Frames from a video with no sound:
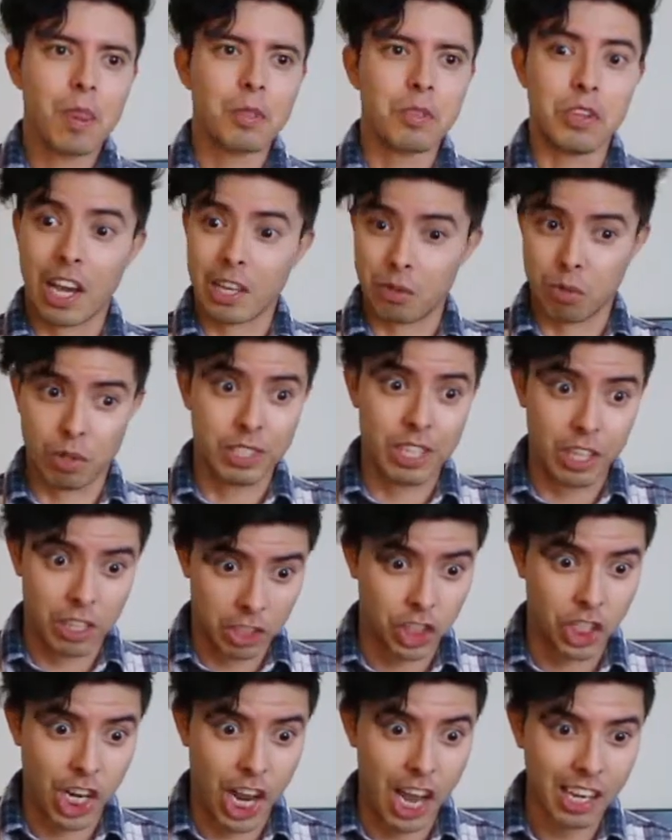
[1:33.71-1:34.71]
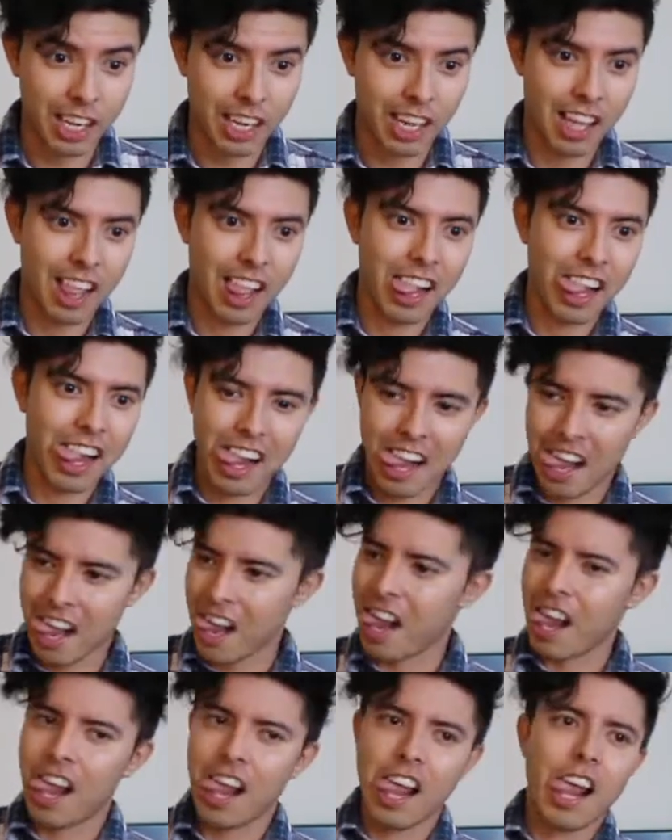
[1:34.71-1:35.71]
You guys want to see the check?
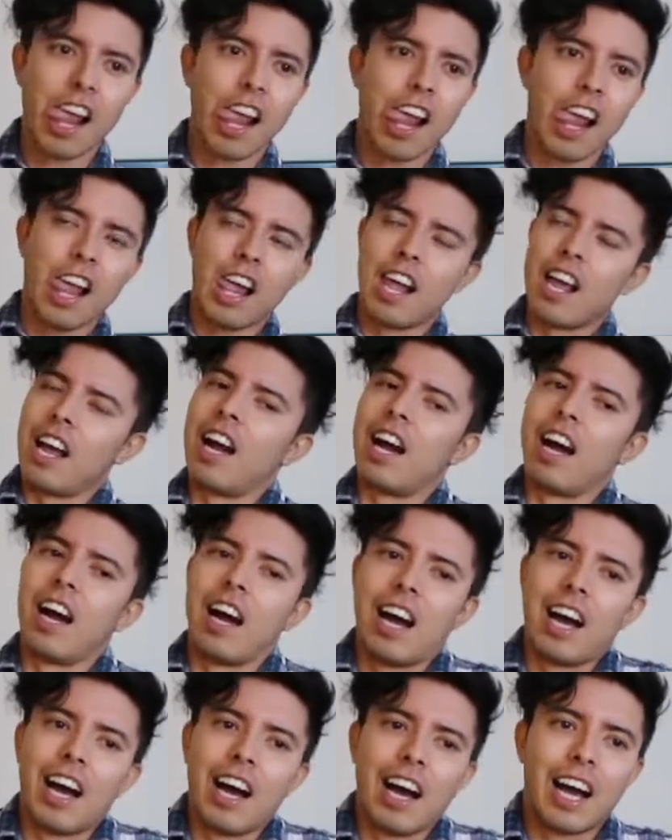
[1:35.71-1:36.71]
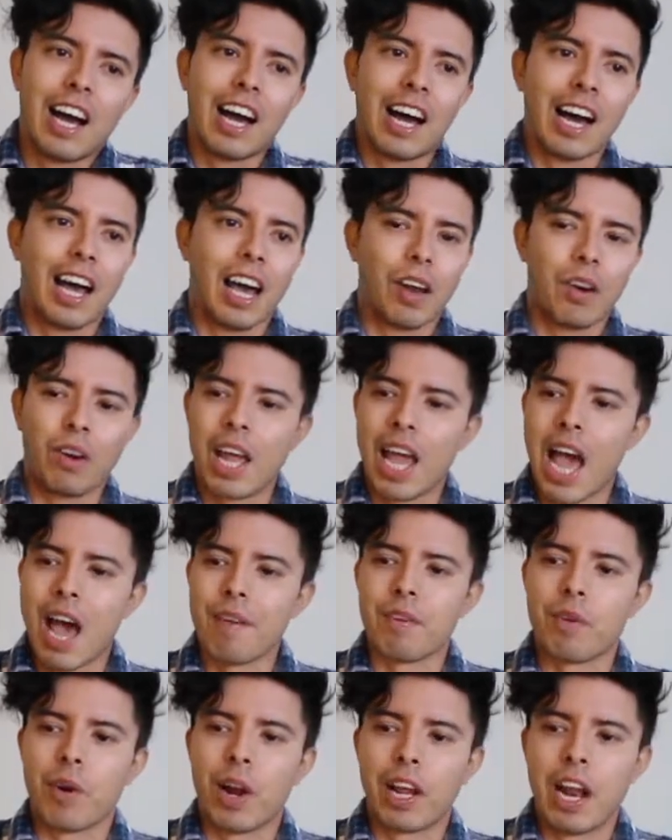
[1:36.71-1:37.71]
Yeah. I don't
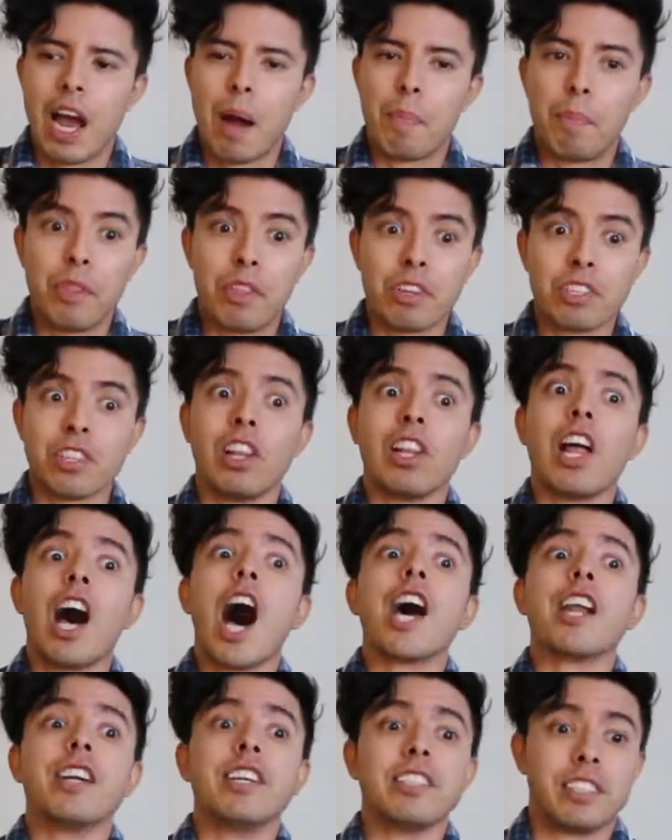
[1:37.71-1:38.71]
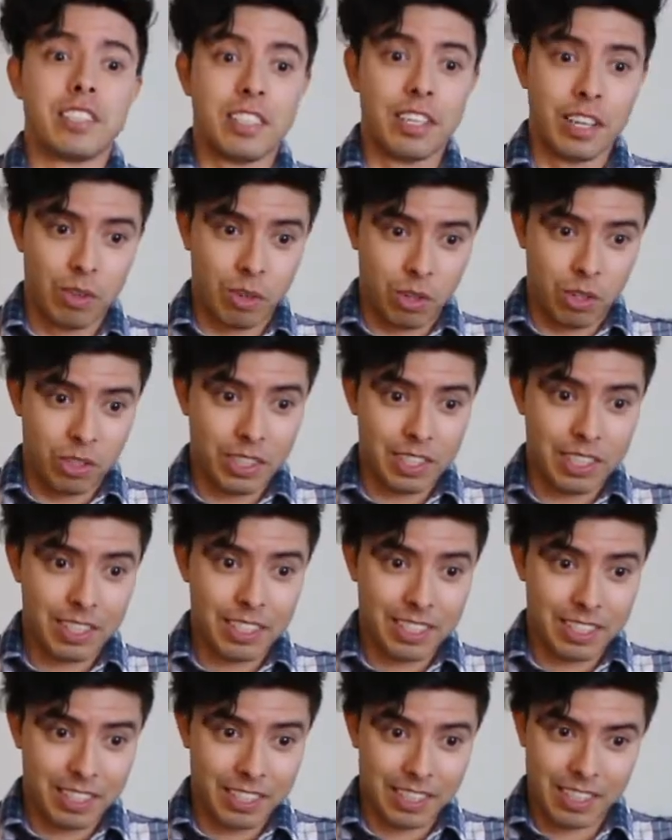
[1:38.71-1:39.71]
have it right now, but there's a lot of
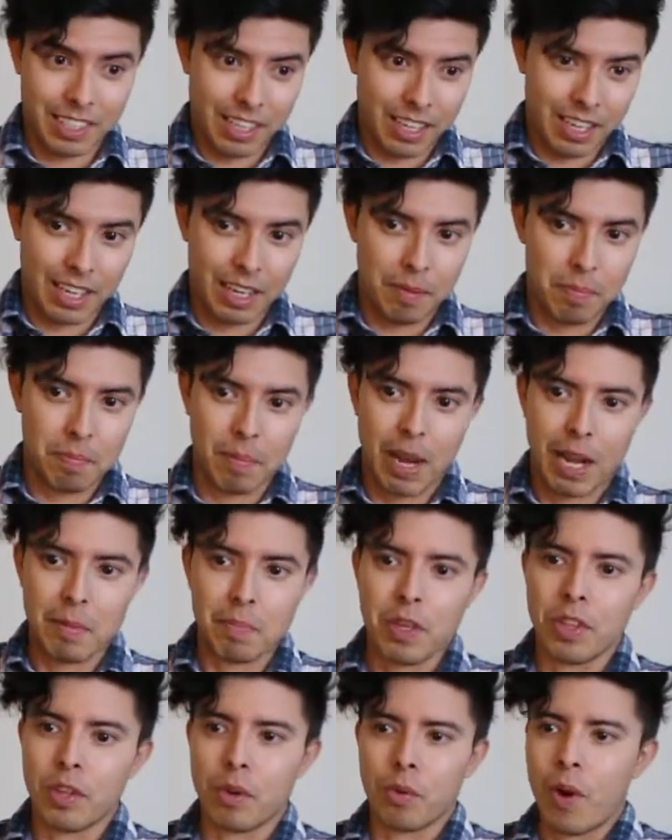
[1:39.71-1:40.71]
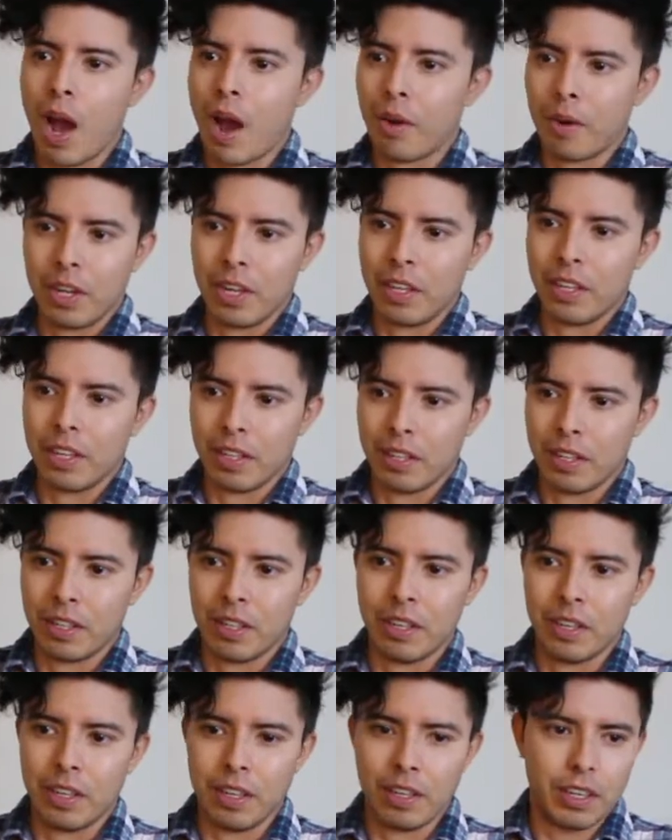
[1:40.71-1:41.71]
zeros. It might be the routing
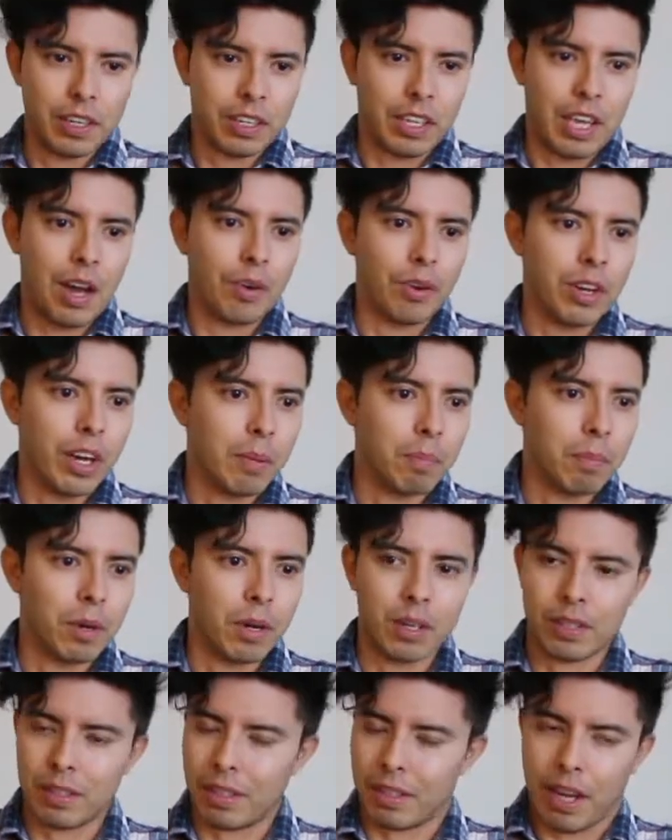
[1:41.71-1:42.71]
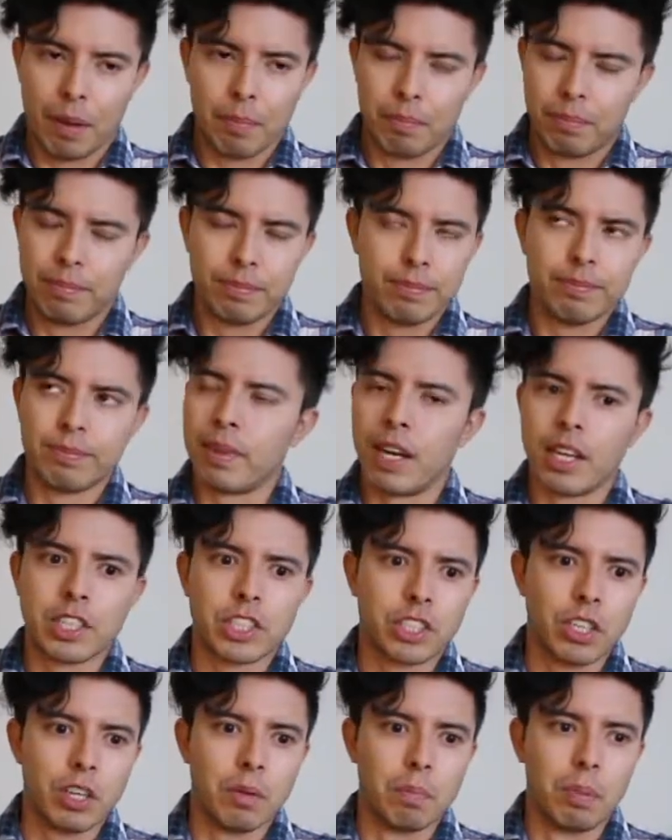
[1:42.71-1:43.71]
account number. I'm
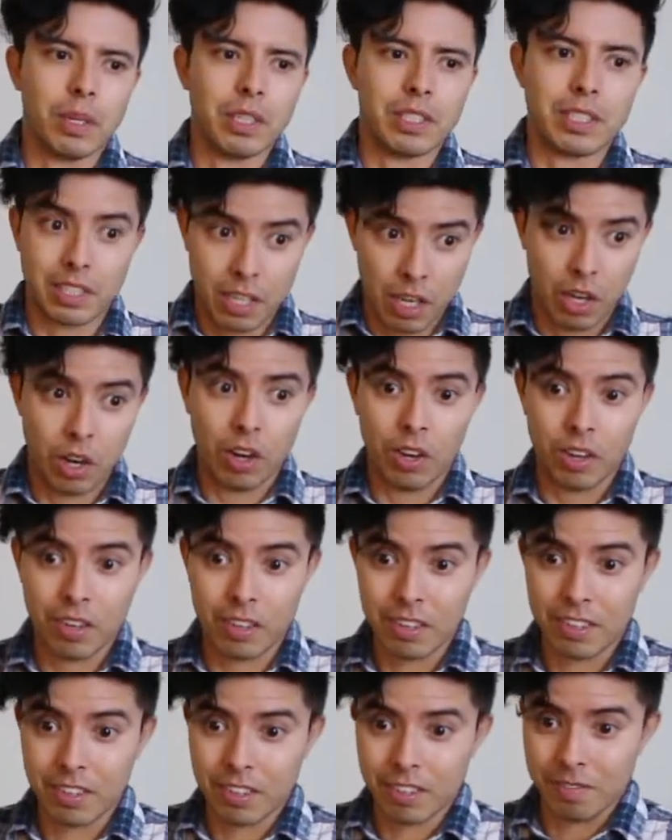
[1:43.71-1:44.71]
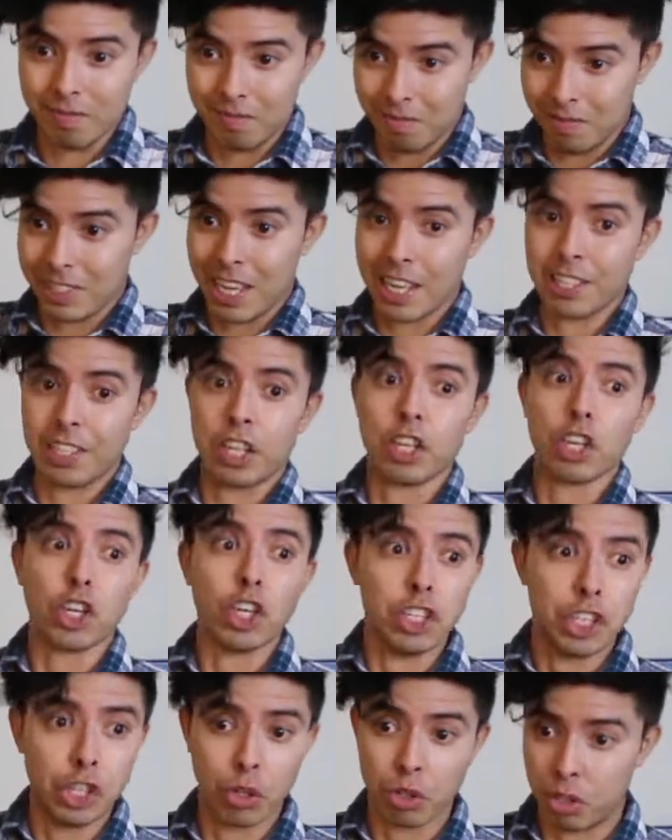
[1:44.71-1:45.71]
not sure, but still, sounds like a
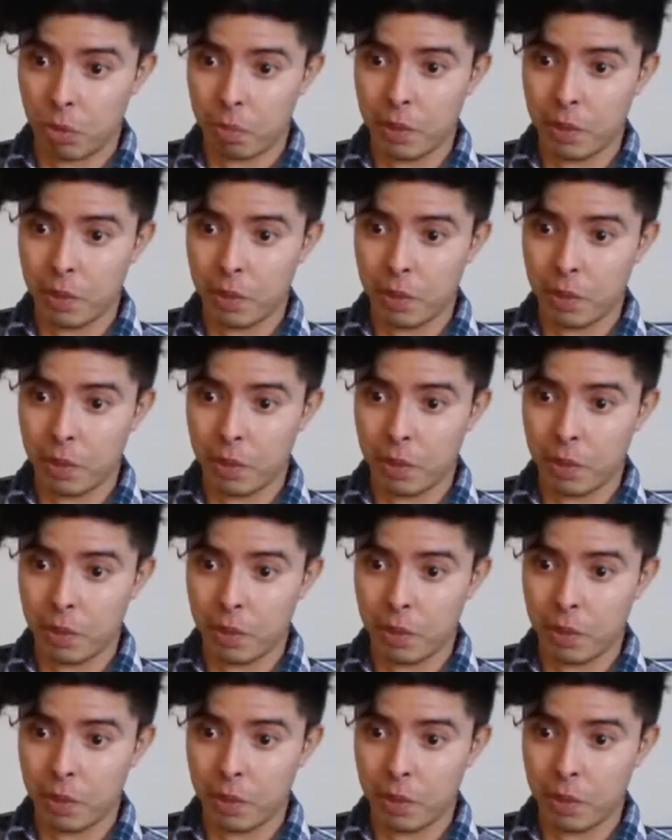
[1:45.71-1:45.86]
good deal to